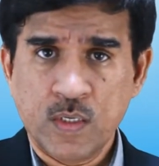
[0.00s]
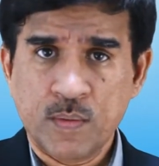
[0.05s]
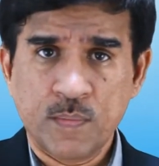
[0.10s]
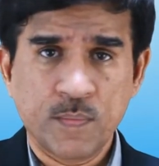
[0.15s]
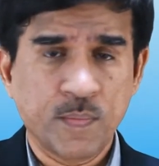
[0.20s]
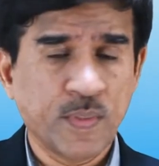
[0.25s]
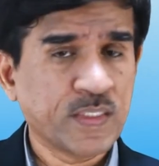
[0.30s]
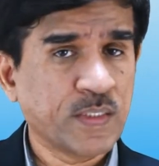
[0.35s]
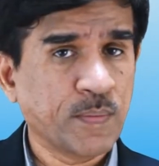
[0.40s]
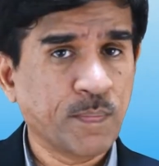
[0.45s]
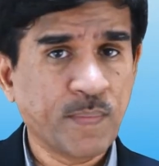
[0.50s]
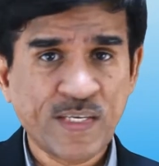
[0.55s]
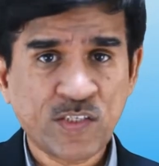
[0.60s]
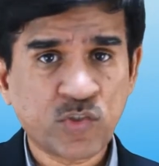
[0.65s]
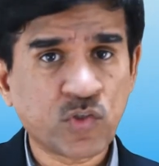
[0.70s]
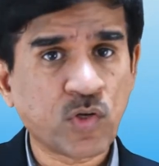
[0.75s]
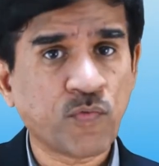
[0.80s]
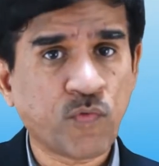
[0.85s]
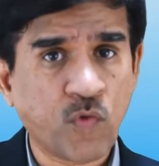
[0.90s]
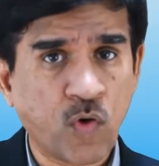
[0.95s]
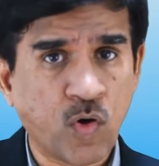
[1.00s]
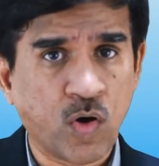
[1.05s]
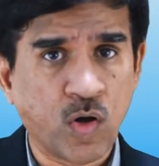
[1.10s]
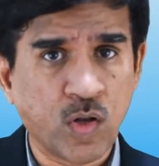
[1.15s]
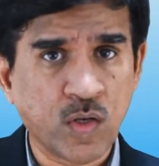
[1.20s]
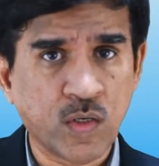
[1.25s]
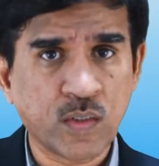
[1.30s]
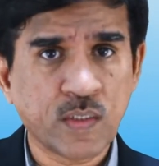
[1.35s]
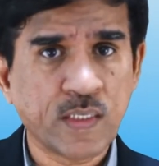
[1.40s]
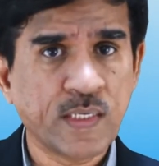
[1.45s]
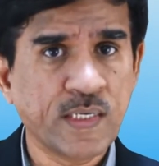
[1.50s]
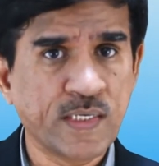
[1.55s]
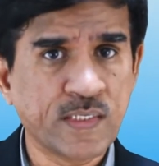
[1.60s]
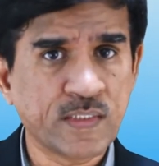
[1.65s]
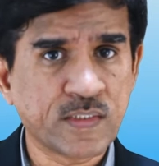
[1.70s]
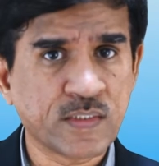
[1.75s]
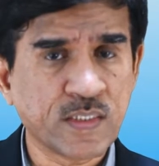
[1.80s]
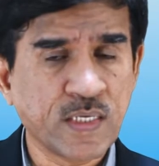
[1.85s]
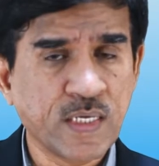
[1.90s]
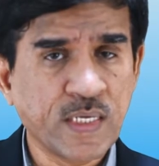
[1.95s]
But the best of all
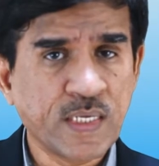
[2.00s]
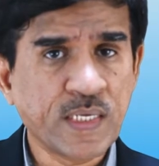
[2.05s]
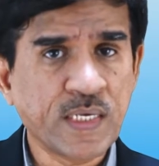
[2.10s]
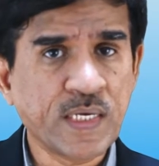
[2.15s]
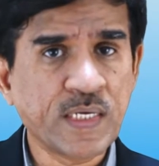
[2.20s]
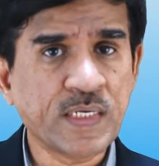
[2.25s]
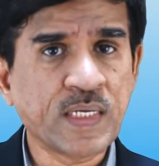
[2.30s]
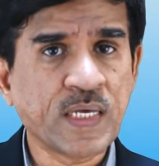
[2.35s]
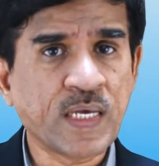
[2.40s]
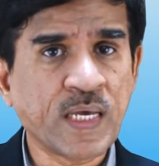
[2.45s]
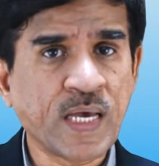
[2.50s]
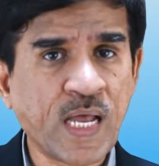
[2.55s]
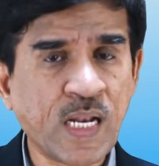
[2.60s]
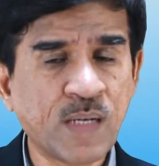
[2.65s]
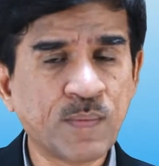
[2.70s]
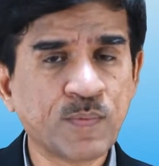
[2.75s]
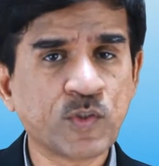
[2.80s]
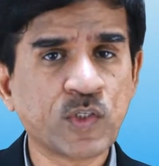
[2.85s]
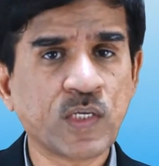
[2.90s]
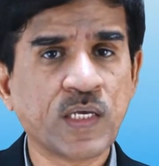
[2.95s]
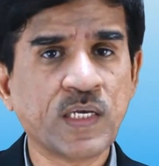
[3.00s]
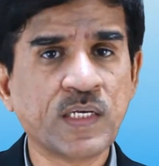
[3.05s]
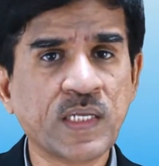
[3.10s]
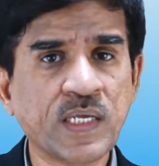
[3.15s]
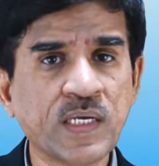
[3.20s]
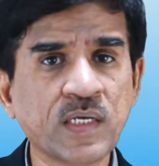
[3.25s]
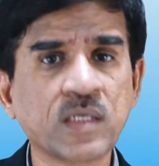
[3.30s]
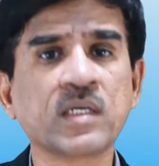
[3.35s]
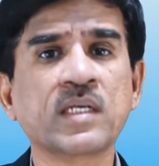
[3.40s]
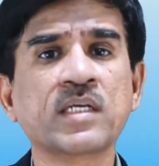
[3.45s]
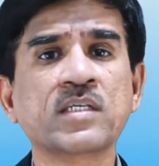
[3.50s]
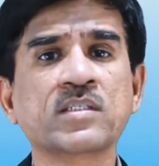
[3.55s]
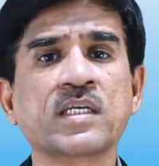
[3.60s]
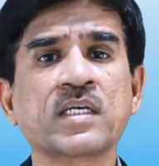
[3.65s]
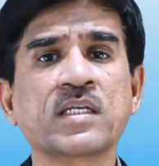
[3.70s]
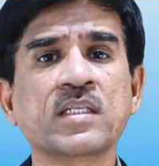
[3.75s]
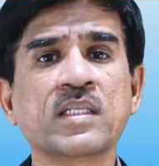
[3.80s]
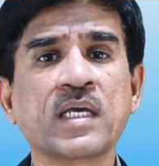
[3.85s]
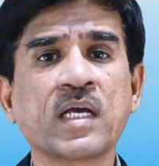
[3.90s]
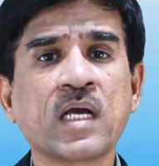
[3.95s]
is it helps in
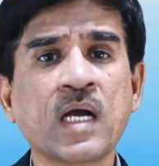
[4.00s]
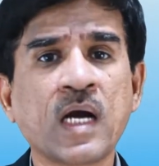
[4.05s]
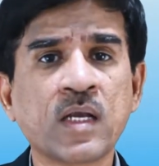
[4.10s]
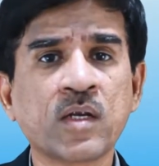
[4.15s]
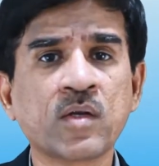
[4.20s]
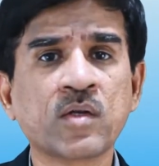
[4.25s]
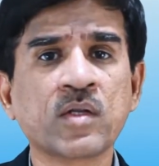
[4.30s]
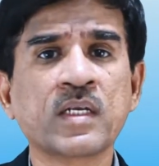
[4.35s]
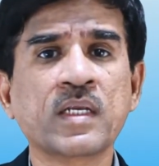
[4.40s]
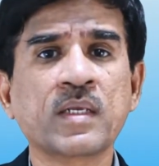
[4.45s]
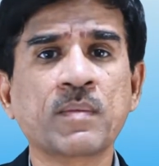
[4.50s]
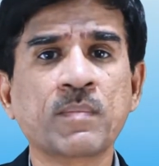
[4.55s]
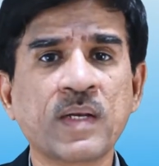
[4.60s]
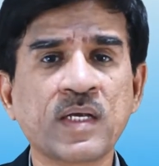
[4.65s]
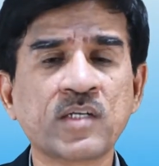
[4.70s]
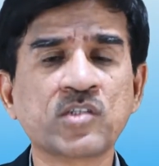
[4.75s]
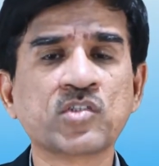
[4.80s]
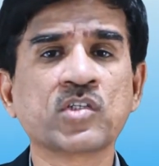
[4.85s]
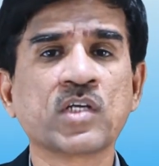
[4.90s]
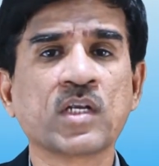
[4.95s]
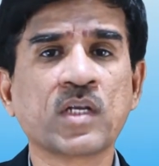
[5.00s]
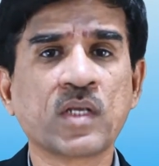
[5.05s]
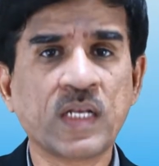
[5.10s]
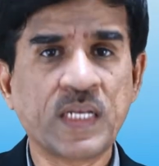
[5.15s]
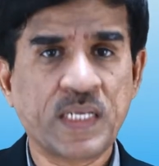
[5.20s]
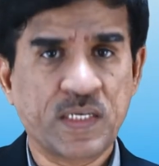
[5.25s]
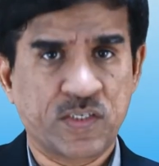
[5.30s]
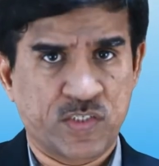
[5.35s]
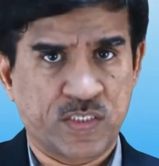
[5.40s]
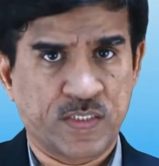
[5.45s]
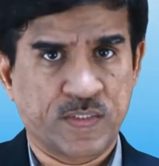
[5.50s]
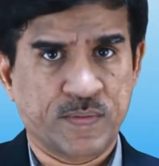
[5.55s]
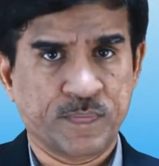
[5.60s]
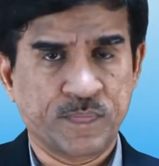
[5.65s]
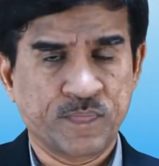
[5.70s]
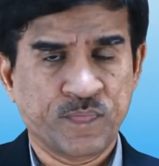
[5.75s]
increasing the coronary blood circulation.